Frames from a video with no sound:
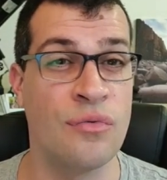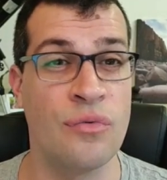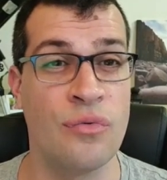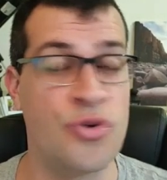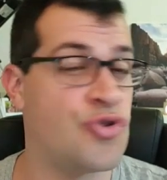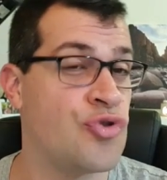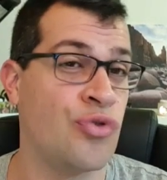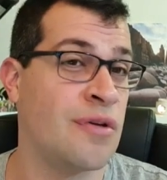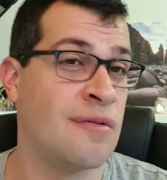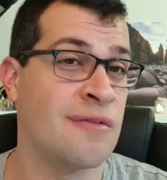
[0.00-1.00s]
we
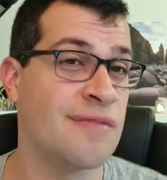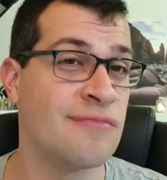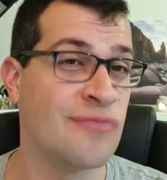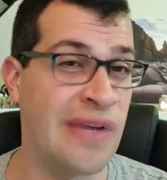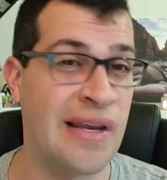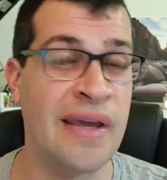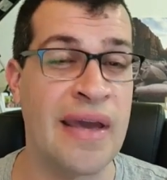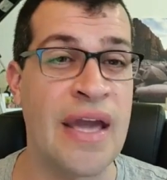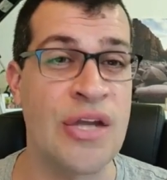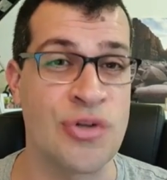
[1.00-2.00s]
shouldn't really
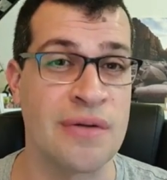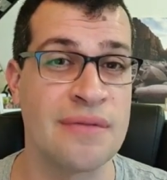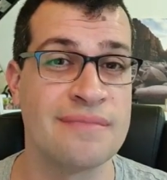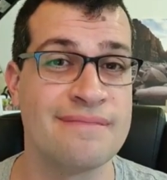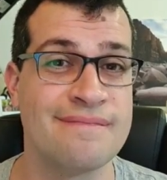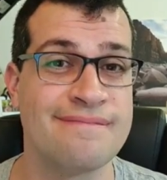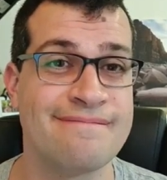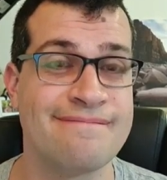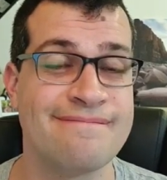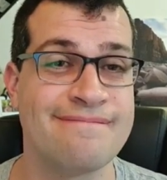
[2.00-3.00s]
engage on.
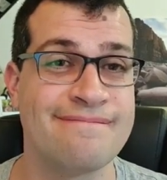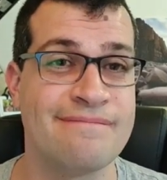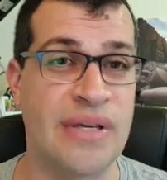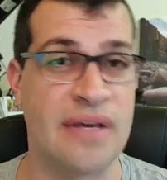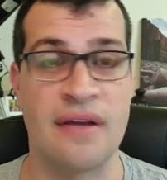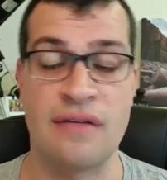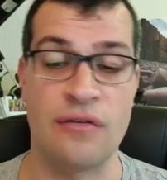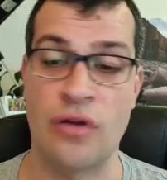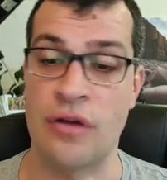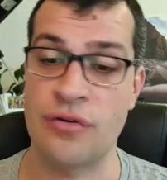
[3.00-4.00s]
Because
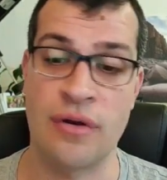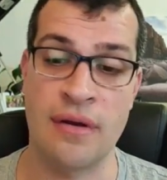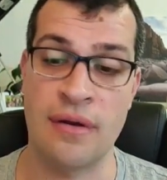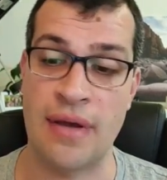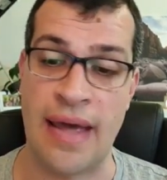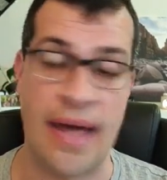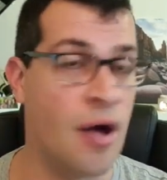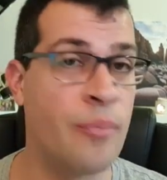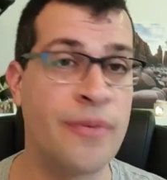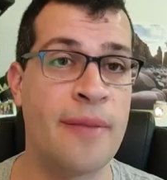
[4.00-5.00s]
it's not going to
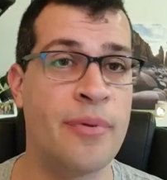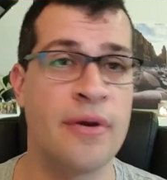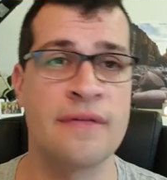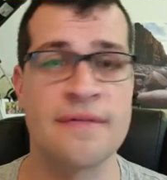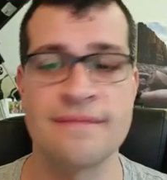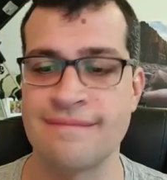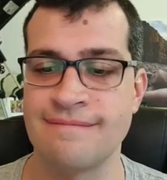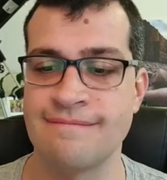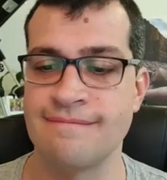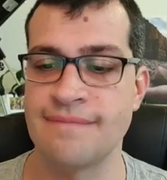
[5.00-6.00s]
help that person.
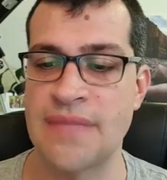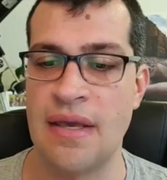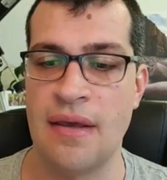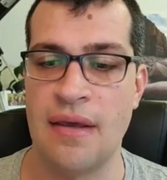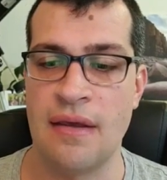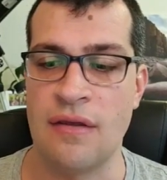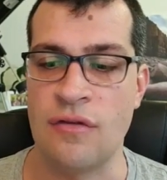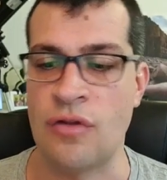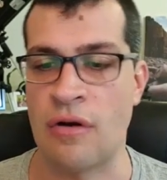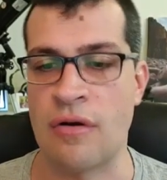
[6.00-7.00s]

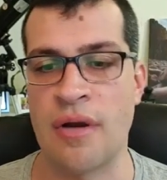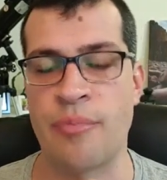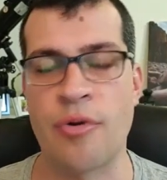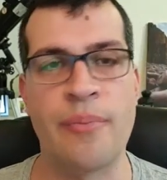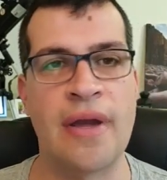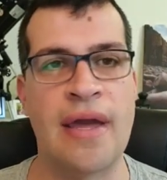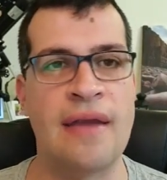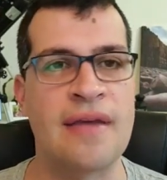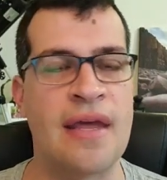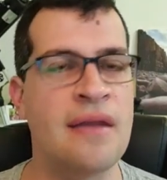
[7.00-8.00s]
It's not going to
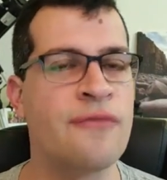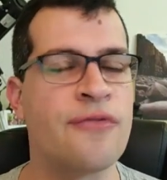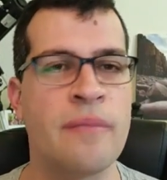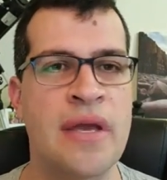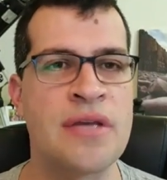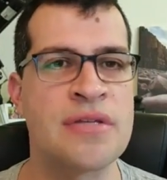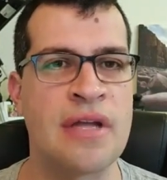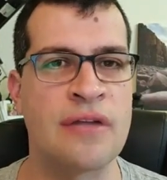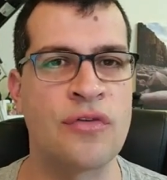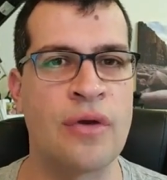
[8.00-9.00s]
propagate any information
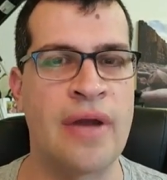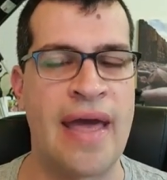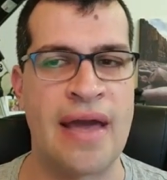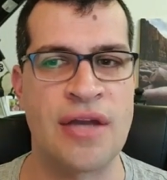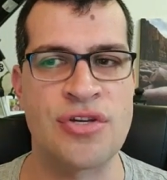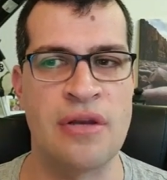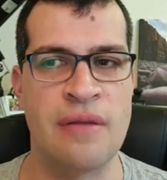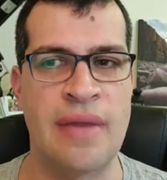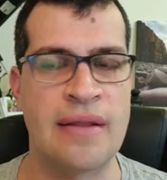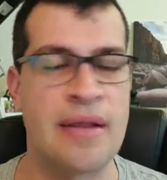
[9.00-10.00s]
that's going to
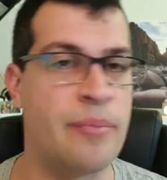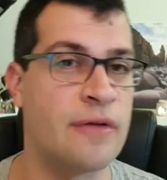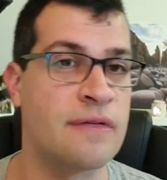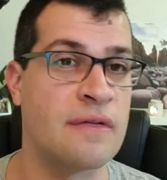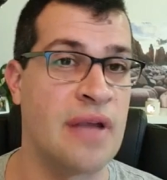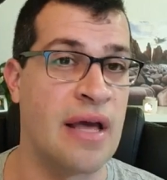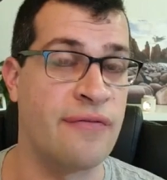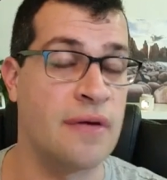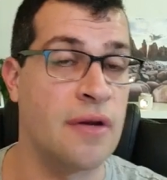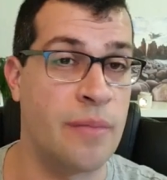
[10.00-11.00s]
actually make that person's
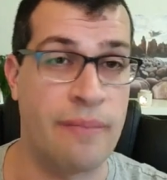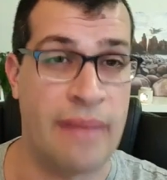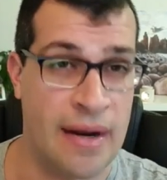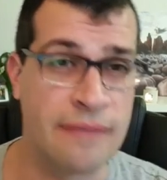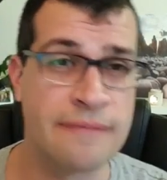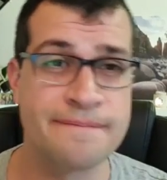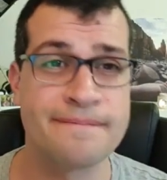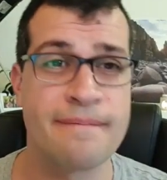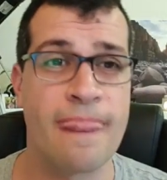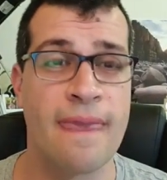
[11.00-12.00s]
life a little bit better.
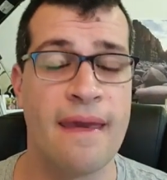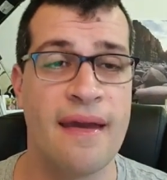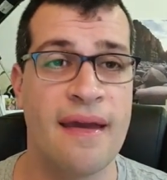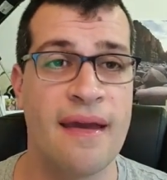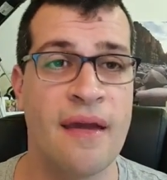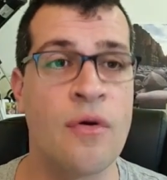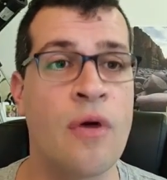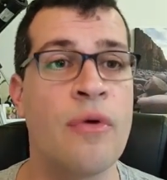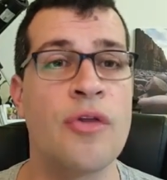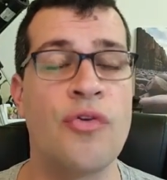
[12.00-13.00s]
And
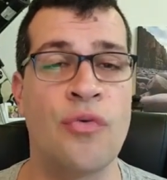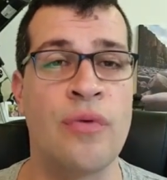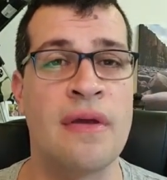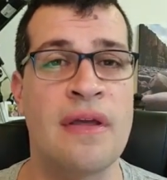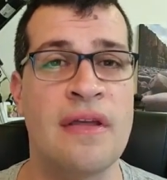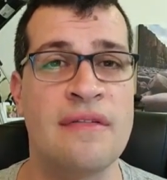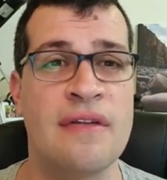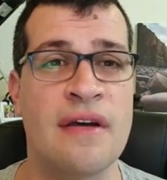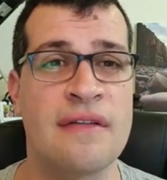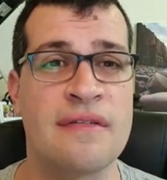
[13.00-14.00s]
all we're doing is
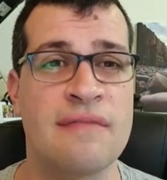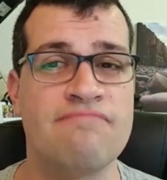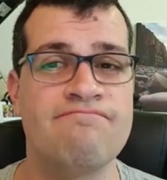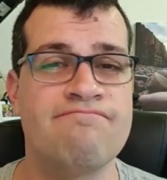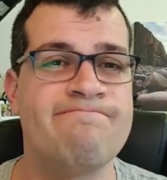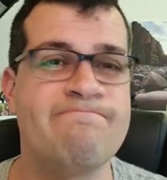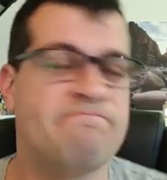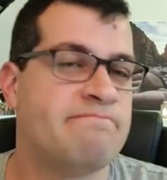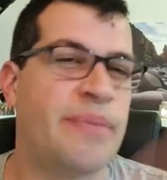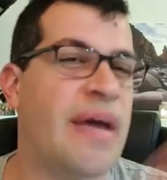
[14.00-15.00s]
just
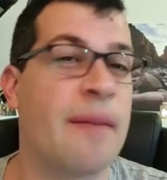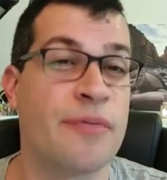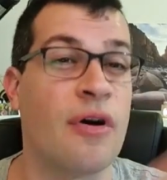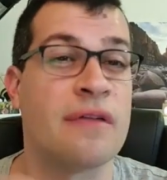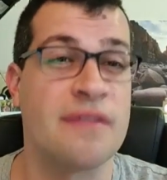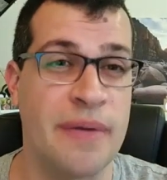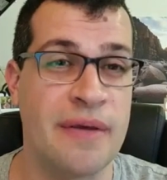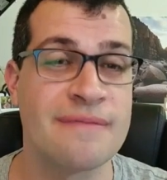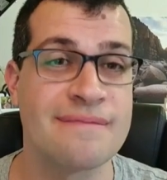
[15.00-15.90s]
perhaps gossiping.